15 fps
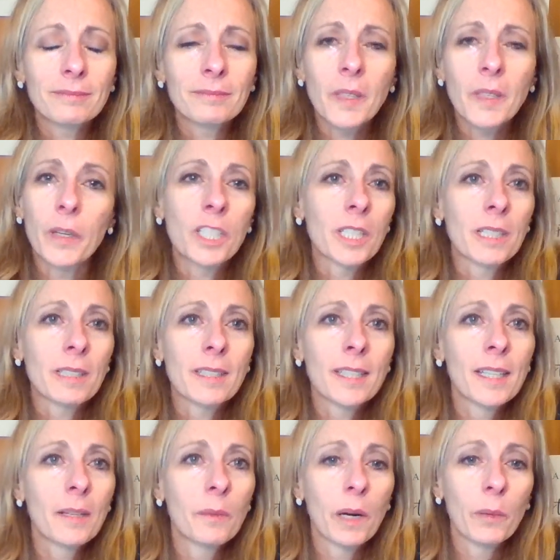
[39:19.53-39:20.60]
We shall
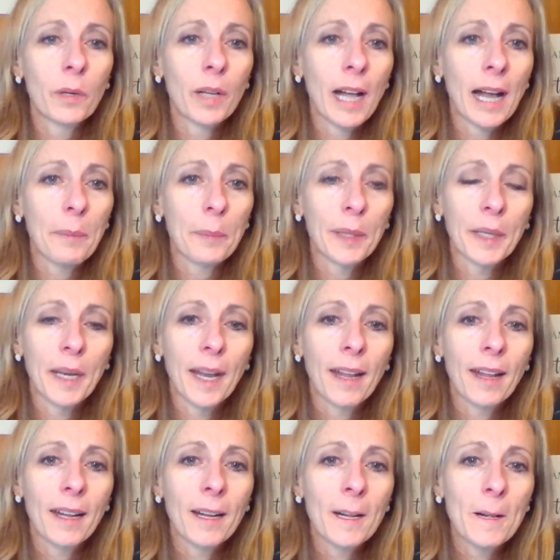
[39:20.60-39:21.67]
see what will happen
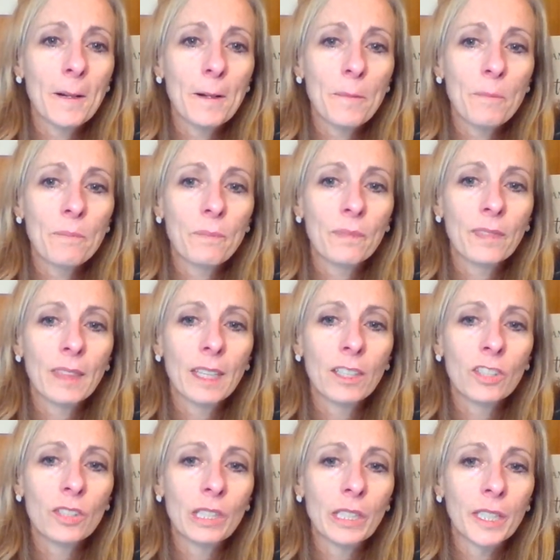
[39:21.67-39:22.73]

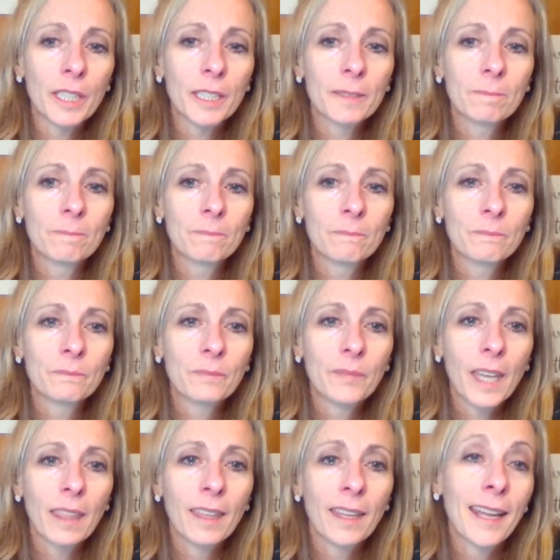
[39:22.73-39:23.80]
this year
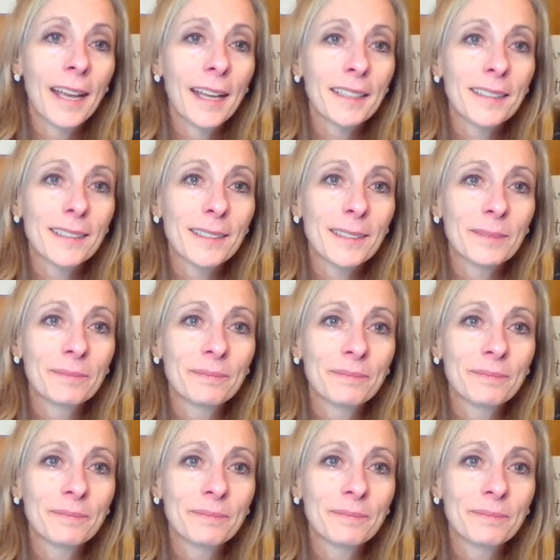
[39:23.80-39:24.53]
and the next.